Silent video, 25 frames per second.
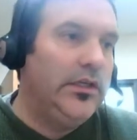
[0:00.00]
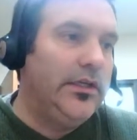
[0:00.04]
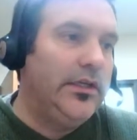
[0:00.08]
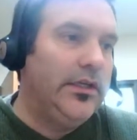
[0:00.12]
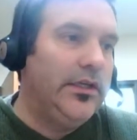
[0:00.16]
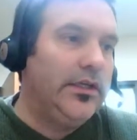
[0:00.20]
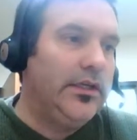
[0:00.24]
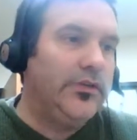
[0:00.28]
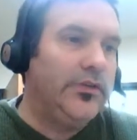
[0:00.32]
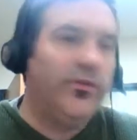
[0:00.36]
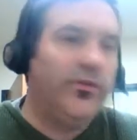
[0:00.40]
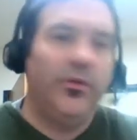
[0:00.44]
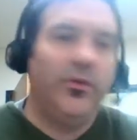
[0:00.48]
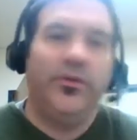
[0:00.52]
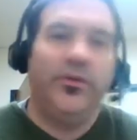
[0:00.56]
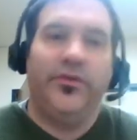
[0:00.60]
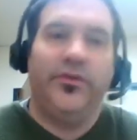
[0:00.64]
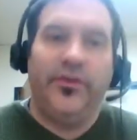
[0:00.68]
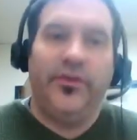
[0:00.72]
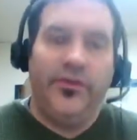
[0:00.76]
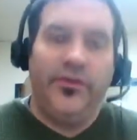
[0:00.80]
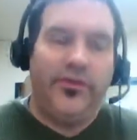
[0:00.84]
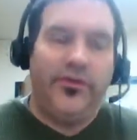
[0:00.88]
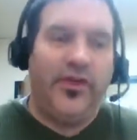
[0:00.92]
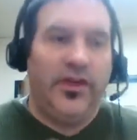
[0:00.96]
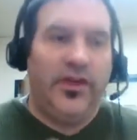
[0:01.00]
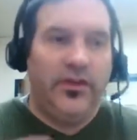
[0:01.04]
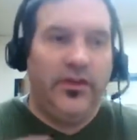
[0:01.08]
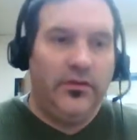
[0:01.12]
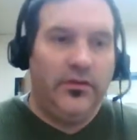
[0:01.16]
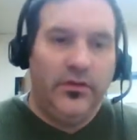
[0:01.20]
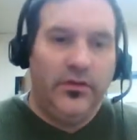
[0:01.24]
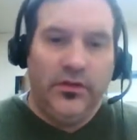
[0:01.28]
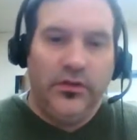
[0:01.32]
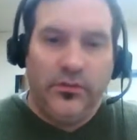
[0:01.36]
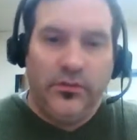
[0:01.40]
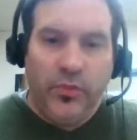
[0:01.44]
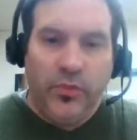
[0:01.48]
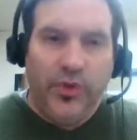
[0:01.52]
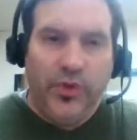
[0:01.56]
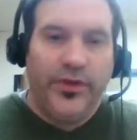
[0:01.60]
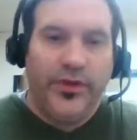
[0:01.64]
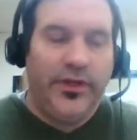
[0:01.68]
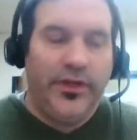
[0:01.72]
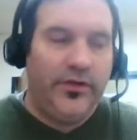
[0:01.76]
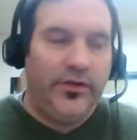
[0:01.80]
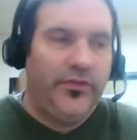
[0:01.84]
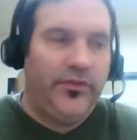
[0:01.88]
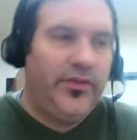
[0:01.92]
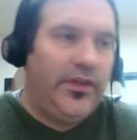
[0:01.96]
And so it's important
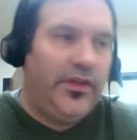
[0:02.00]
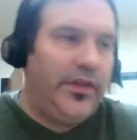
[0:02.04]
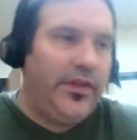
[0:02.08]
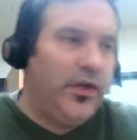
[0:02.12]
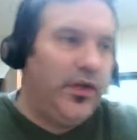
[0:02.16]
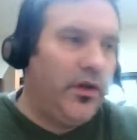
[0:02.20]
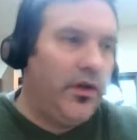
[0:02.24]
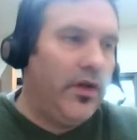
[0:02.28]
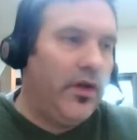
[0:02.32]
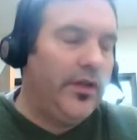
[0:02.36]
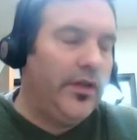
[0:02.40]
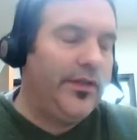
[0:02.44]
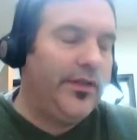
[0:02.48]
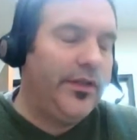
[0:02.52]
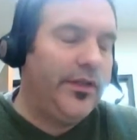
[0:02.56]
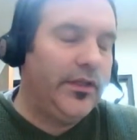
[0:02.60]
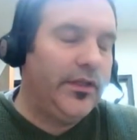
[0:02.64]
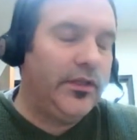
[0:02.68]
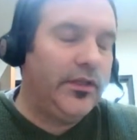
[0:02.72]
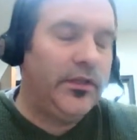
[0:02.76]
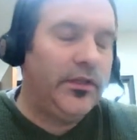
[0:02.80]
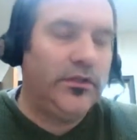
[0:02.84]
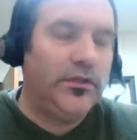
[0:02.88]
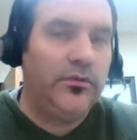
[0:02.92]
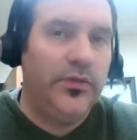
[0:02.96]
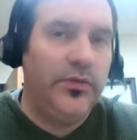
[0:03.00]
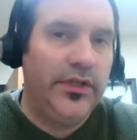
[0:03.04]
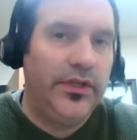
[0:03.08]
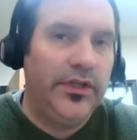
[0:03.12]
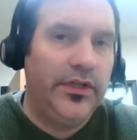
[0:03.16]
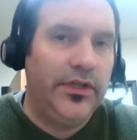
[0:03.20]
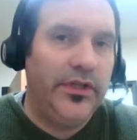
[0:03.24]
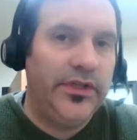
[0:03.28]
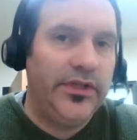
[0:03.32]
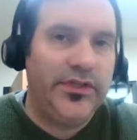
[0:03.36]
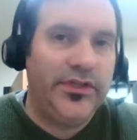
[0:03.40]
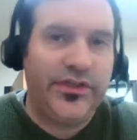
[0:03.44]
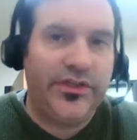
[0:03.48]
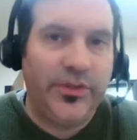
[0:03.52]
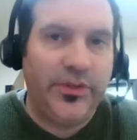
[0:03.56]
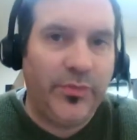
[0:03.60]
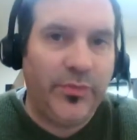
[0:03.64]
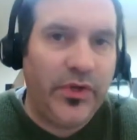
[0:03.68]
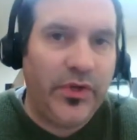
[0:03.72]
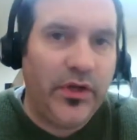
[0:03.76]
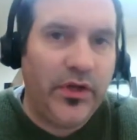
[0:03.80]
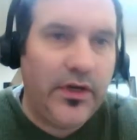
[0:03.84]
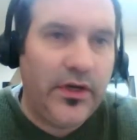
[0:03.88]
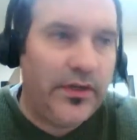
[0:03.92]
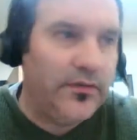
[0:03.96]
to understand that relationship and
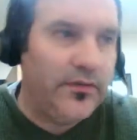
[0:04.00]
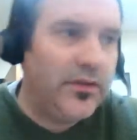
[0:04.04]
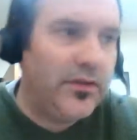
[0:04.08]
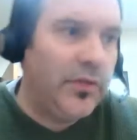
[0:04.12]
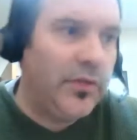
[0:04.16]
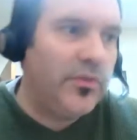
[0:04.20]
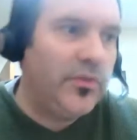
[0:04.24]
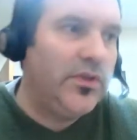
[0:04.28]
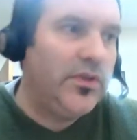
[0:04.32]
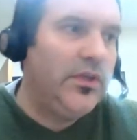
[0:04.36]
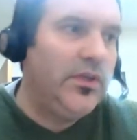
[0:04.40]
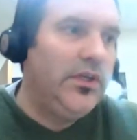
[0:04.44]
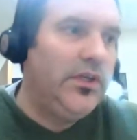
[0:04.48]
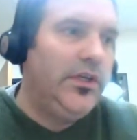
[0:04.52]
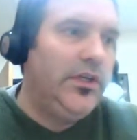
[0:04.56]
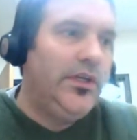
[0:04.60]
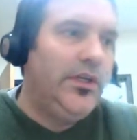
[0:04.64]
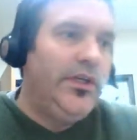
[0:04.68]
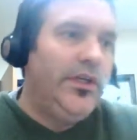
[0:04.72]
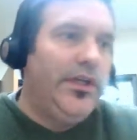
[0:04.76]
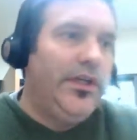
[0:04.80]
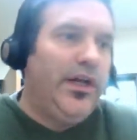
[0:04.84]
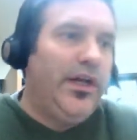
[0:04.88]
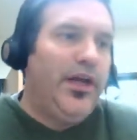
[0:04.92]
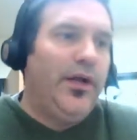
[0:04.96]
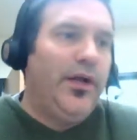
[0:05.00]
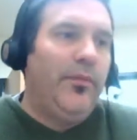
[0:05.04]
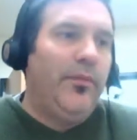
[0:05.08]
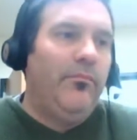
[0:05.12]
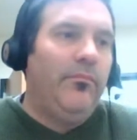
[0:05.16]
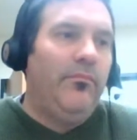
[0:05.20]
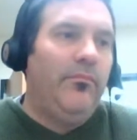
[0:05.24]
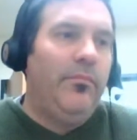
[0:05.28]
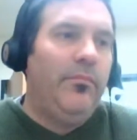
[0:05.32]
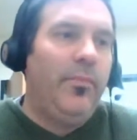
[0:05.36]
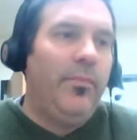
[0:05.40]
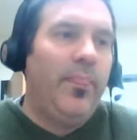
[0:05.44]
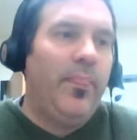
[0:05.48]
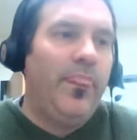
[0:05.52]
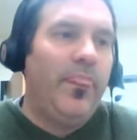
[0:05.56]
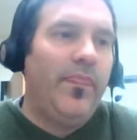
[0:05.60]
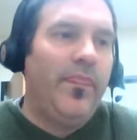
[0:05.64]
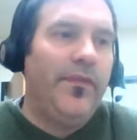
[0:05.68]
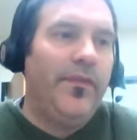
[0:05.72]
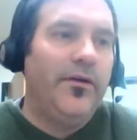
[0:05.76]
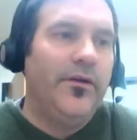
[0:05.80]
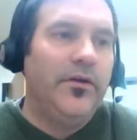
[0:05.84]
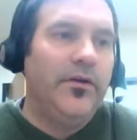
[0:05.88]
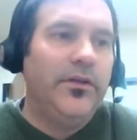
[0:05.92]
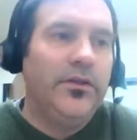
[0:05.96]
concept.
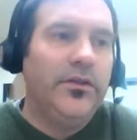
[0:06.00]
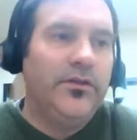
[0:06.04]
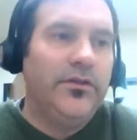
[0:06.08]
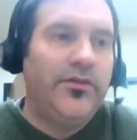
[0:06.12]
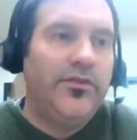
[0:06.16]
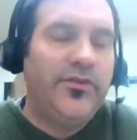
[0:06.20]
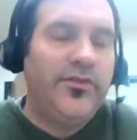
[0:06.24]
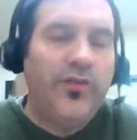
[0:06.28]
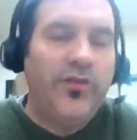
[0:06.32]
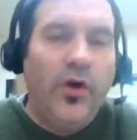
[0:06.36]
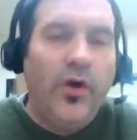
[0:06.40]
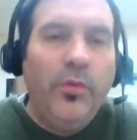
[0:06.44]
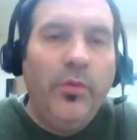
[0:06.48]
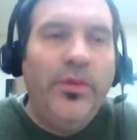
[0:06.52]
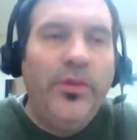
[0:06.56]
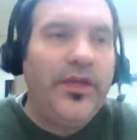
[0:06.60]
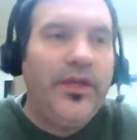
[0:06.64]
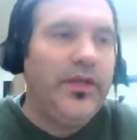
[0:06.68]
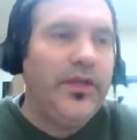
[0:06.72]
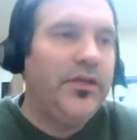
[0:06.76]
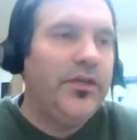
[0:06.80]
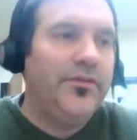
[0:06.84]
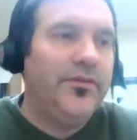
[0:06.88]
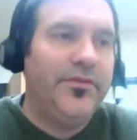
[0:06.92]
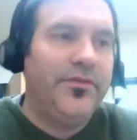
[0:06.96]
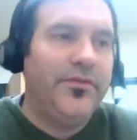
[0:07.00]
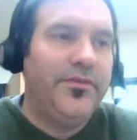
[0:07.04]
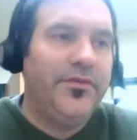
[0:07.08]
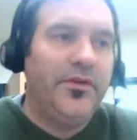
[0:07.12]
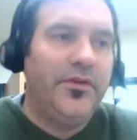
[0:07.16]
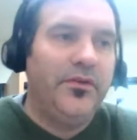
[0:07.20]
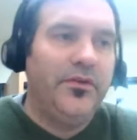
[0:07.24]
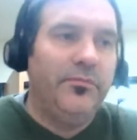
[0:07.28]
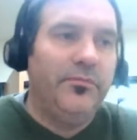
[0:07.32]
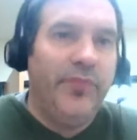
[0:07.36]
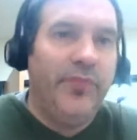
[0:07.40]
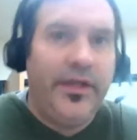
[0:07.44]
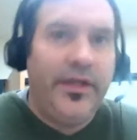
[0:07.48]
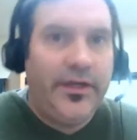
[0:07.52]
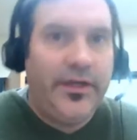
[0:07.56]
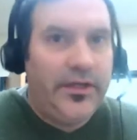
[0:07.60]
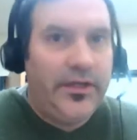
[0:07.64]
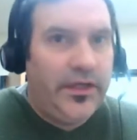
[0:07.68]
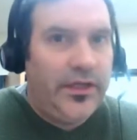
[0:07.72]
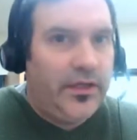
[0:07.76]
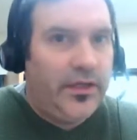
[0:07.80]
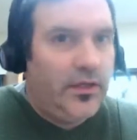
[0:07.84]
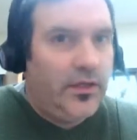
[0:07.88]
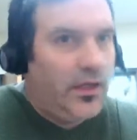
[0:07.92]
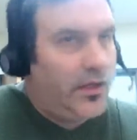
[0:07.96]
There are so many different
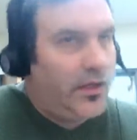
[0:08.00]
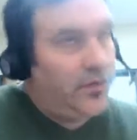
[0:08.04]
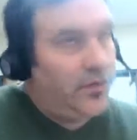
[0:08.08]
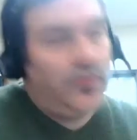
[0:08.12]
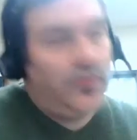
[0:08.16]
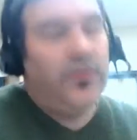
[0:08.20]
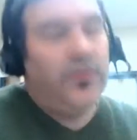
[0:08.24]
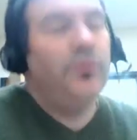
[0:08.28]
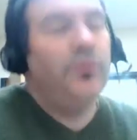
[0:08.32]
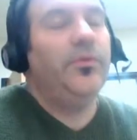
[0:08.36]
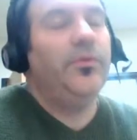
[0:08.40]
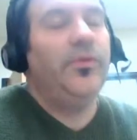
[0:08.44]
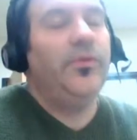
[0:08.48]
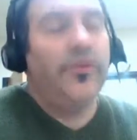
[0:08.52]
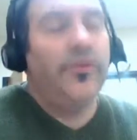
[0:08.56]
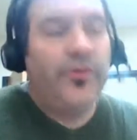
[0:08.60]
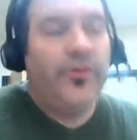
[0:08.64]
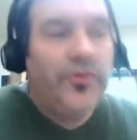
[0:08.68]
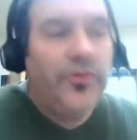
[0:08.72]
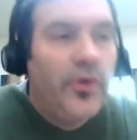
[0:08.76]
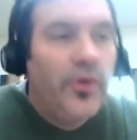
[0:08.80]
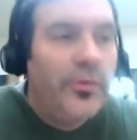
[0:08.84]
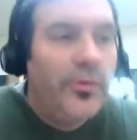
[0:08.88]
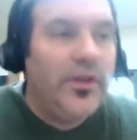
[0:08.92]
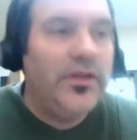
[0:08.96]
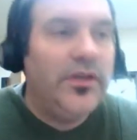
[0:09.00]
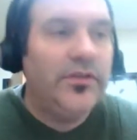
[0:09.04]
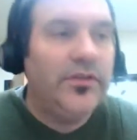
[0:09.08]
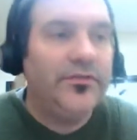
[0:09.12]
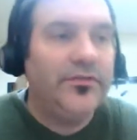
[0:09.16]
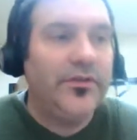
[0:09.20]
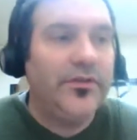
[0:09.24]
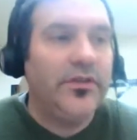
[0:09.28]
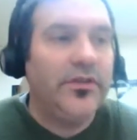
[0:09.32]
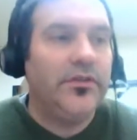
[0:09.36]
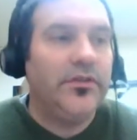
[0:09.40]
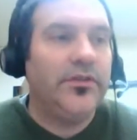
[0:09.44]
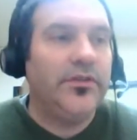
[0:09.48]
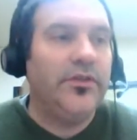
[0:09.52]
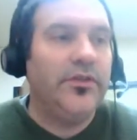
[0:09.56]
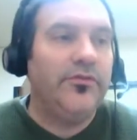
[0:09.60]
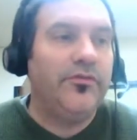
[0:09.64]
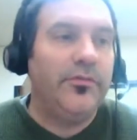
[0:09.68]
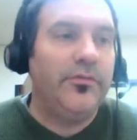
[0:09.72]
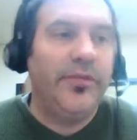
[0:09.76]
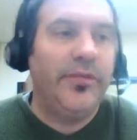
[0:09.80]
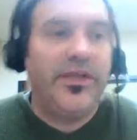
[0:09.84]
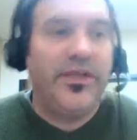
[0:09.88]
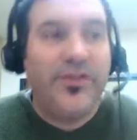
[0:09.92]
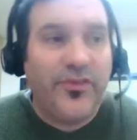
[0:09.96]
there are so many different
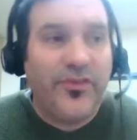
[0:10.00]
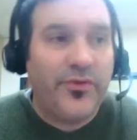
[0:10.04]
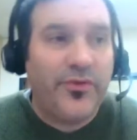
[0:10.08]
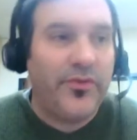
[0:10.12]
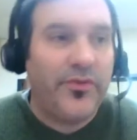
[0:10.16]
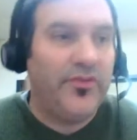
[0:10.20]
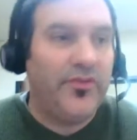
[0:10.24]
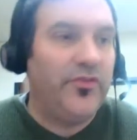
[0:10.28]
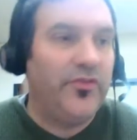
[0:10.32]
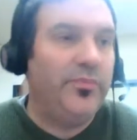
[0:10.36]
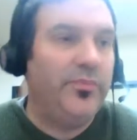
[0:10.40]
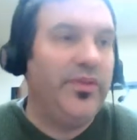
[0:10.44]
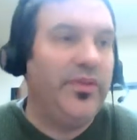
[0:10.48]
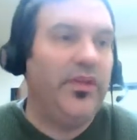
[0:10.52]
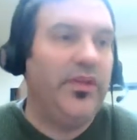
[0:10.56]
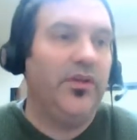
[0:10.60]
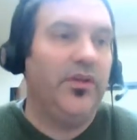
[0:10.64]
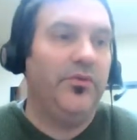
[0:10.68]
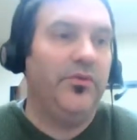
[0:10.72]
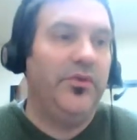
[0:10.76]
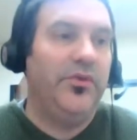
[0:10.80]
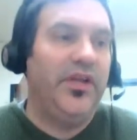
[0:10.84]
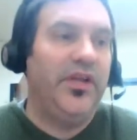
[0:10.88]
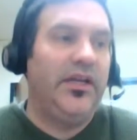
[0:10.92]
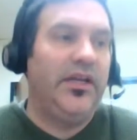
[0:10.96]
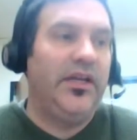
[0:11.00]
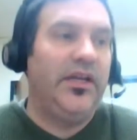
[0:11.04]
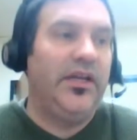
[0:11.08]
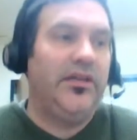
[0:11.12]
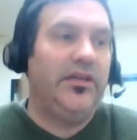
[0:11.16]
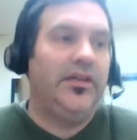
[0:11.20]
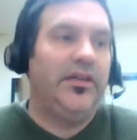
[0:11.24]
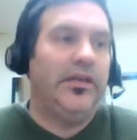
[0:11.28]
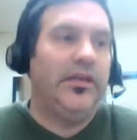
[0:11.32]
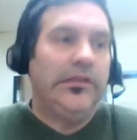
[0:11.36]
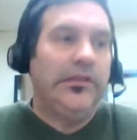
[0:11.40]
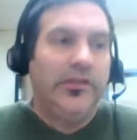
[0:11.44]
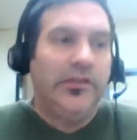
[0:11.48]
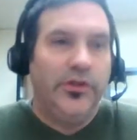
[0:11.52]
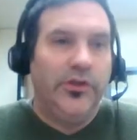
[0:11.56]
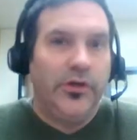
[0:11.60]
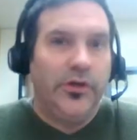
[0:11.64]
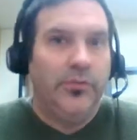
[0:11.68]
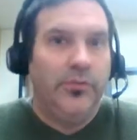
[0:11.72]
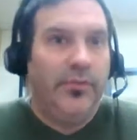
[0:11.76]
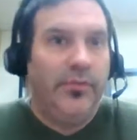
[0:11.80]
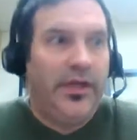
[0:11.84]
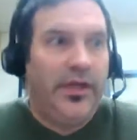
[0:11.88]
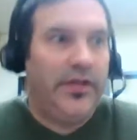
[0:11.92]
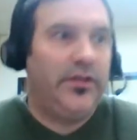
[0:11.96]
information sources being created that good
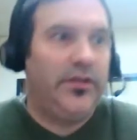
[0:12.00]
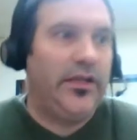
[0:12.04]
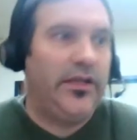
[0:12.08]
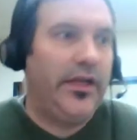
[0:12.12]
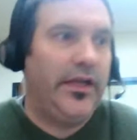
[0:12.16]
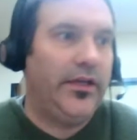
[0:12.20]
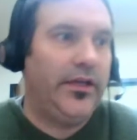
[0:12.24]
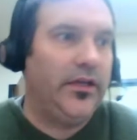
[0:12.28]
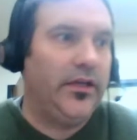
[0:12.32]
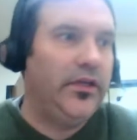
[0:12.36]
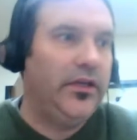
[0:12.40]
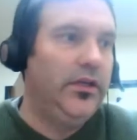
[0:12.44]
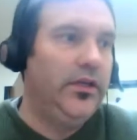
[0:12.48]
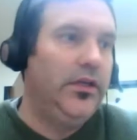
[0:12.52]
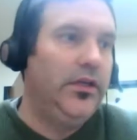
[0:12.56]
metadata